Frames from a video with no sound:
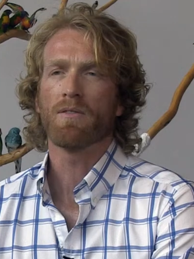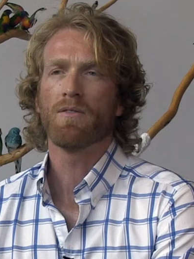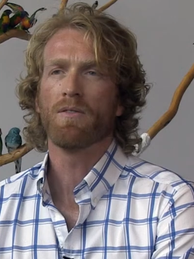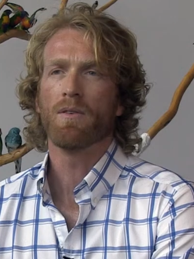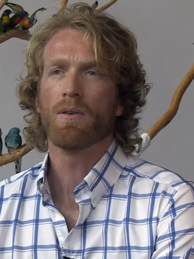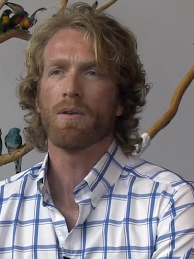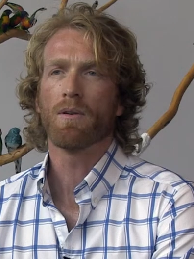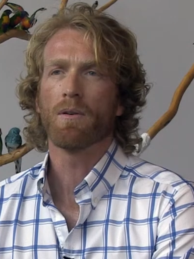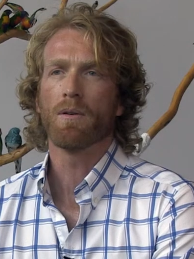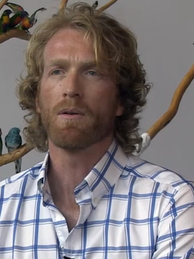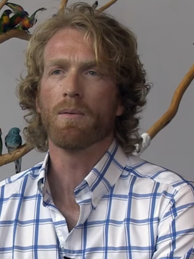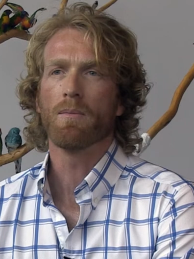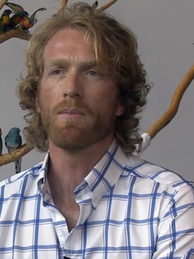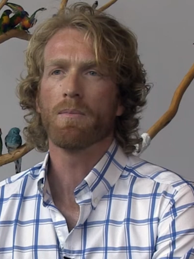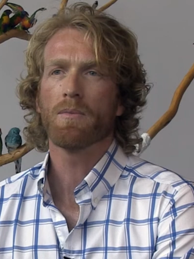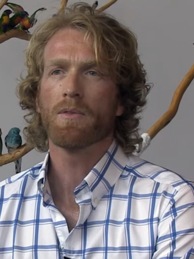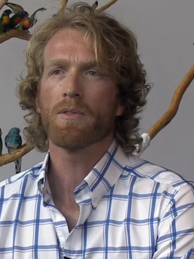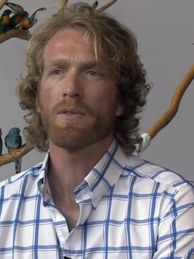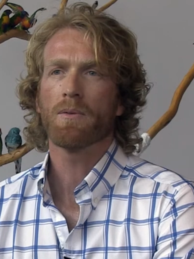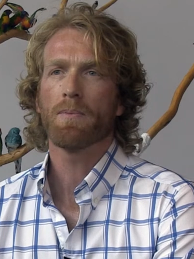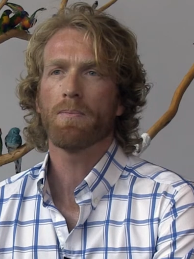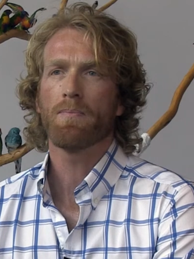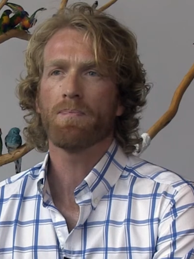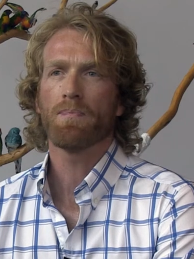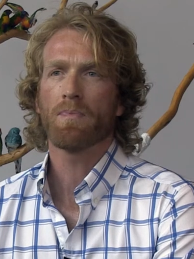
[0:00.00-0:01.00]

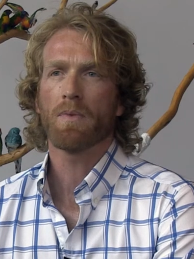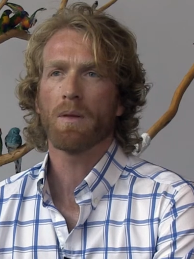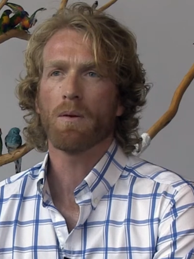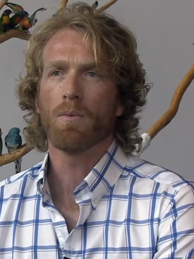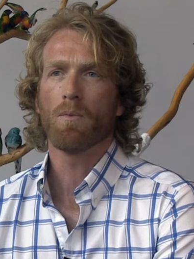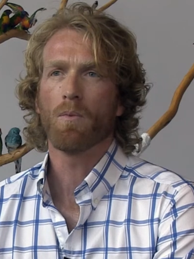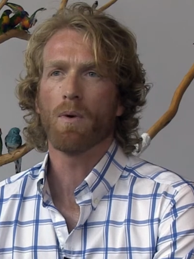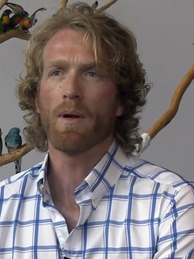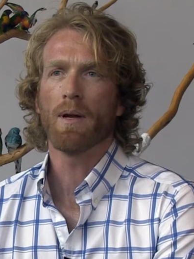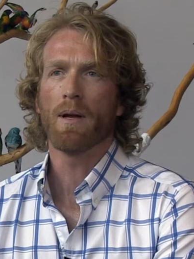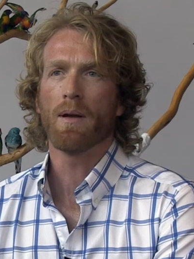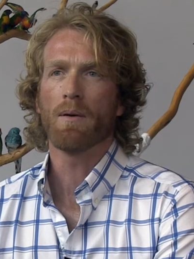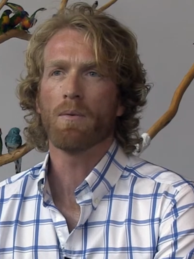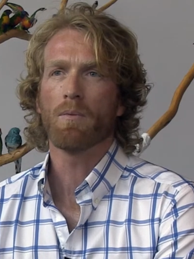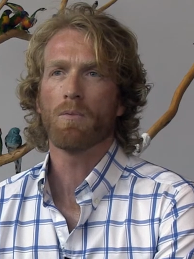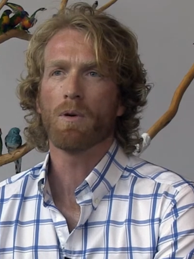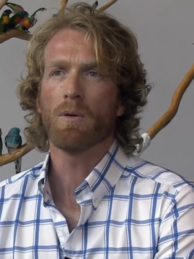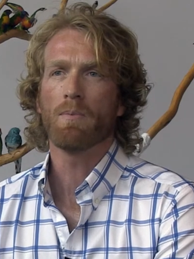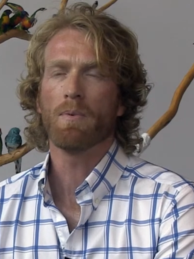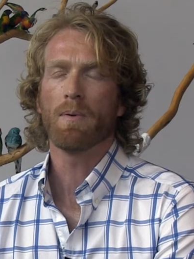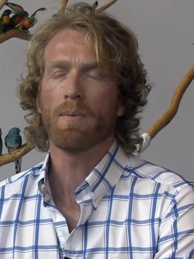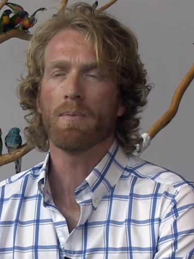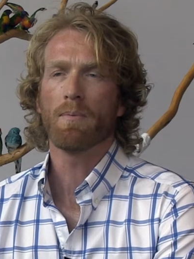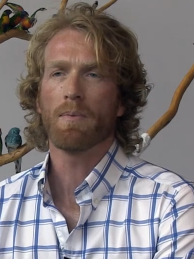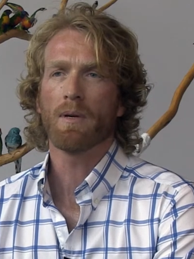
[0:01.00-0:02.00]
forums where we
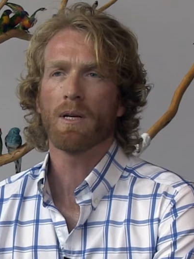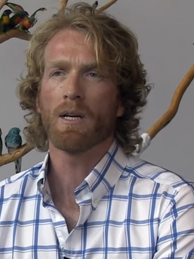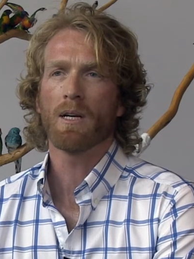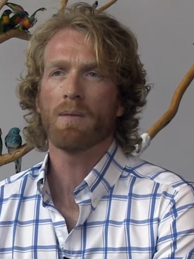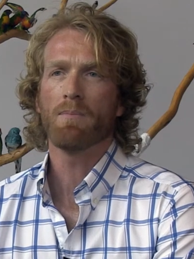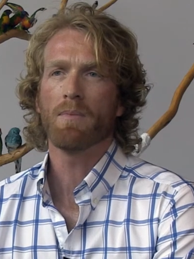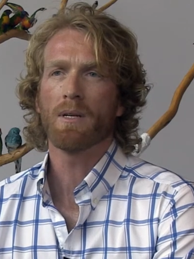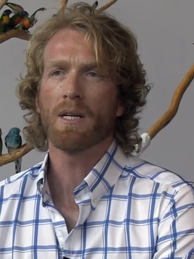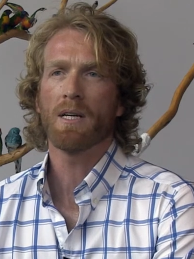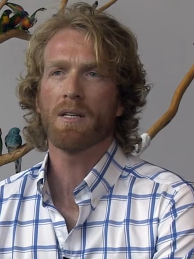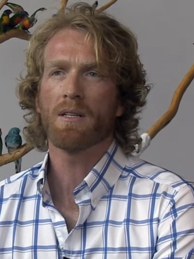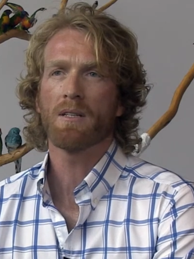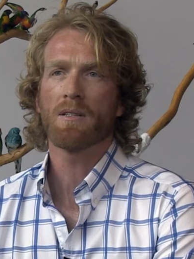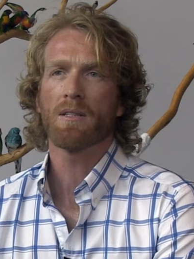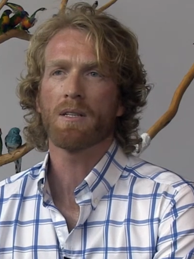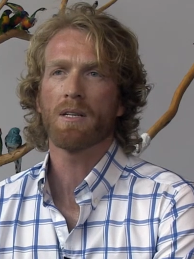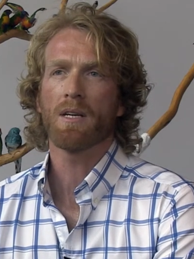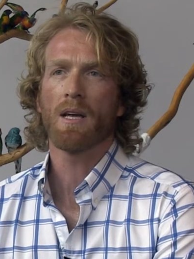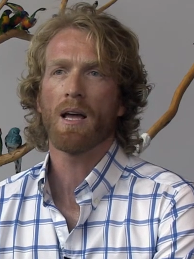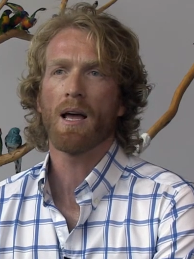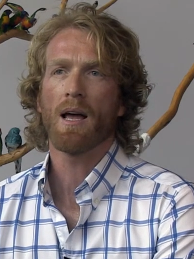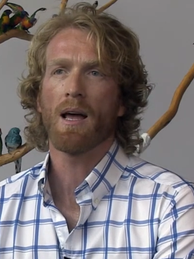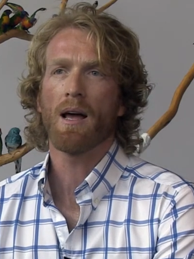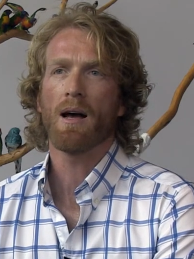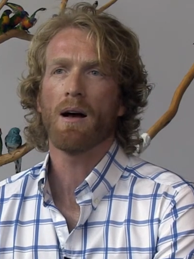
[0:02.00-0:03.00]
can begin to see
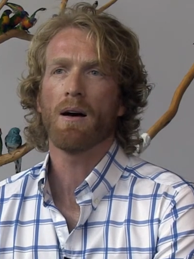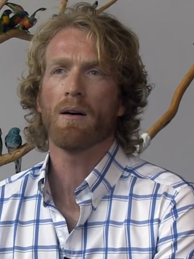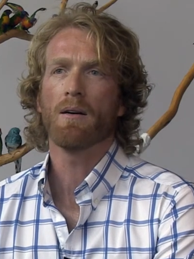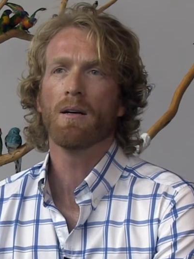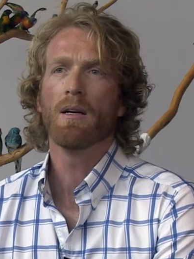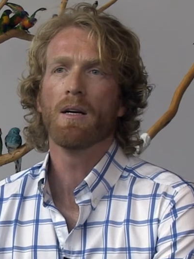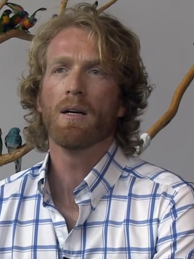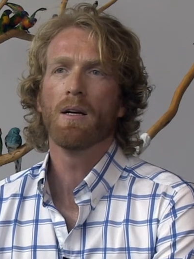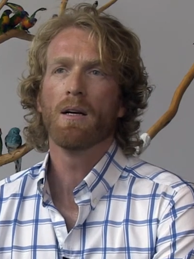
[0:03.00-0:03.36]
how